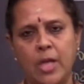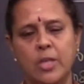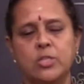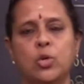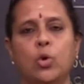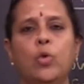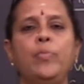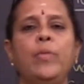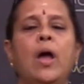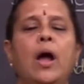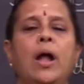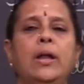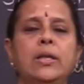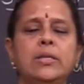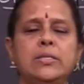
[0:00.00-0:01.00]
So,
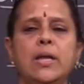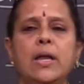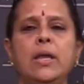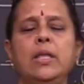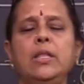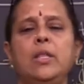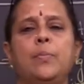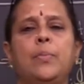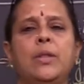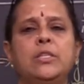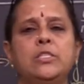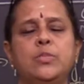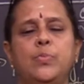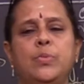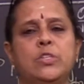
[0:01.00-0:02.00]
understanding the
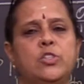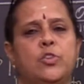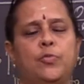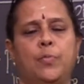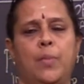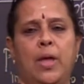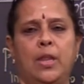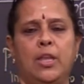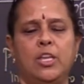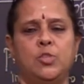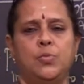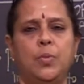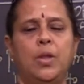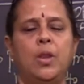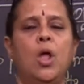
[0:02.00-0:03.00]
principles of
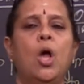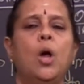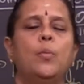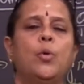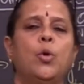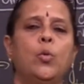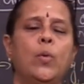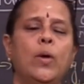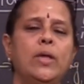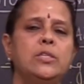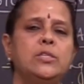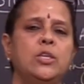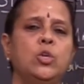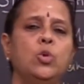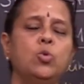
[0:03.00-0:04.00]
management
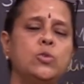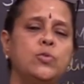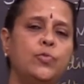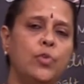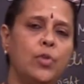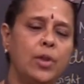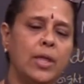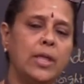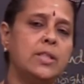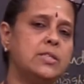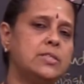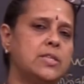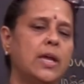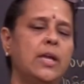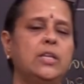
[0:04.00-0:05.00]
provides useful
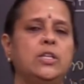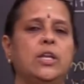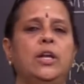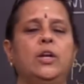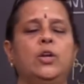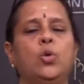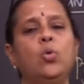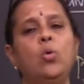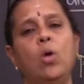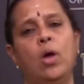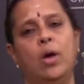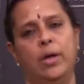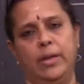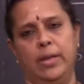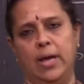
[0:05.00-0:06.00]
insight into
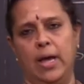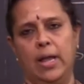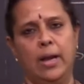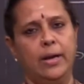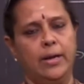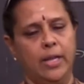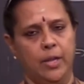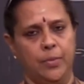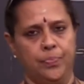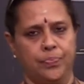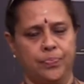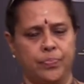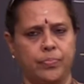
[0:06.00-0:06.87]
reality.